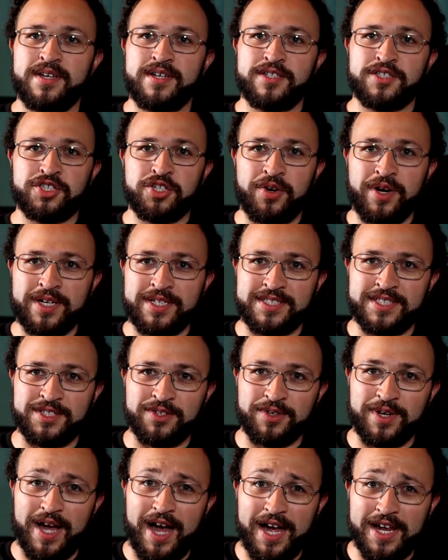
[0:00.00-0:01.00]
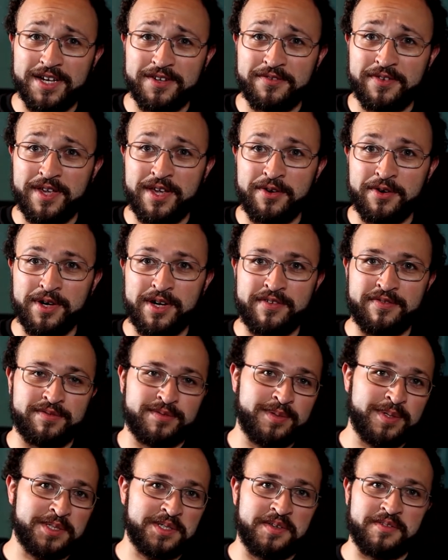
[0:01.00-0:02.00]
Sure, I can still kind of hear it,
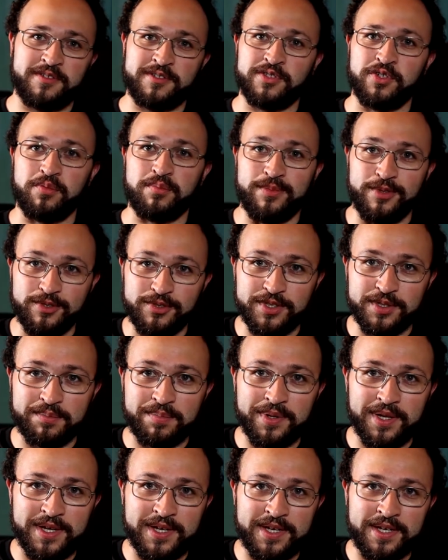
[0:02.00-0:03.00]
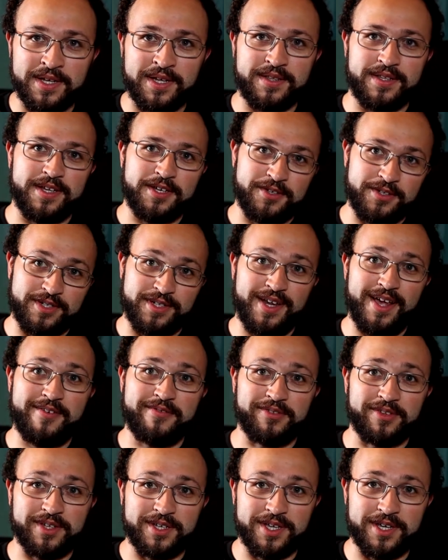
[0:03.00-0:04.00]
especially if there's no music playing, then you can
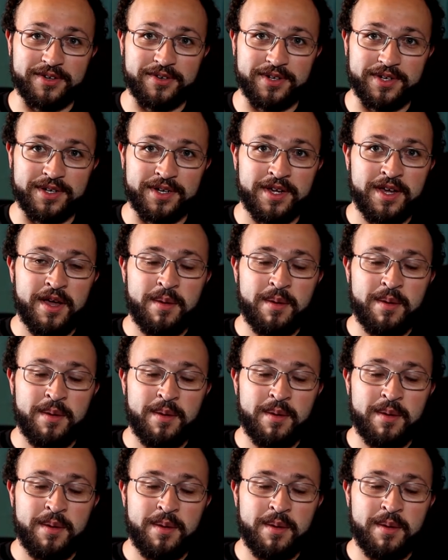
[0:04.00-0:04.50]
definitely hear it.